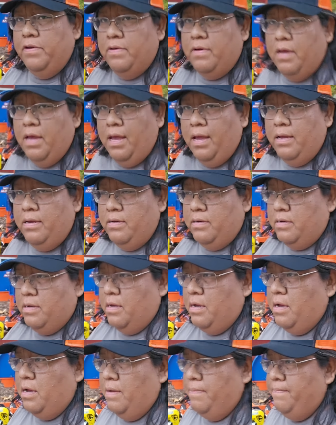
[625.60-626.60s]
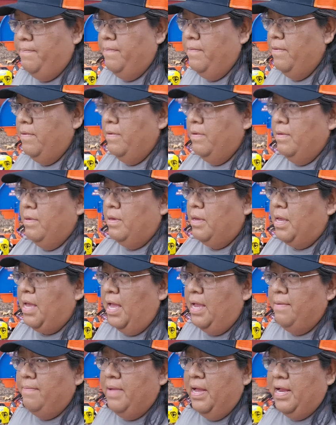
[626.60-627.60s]
you can't
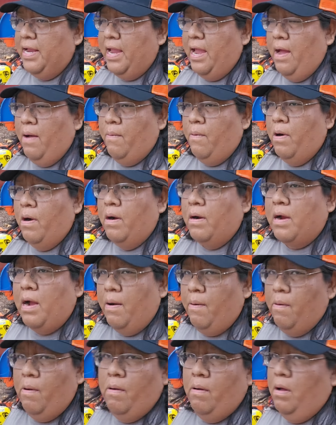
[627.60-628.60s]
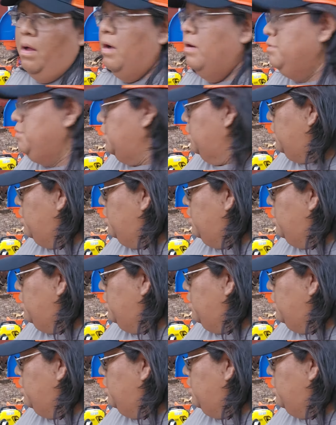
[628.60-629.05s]
make that work, I won't hold you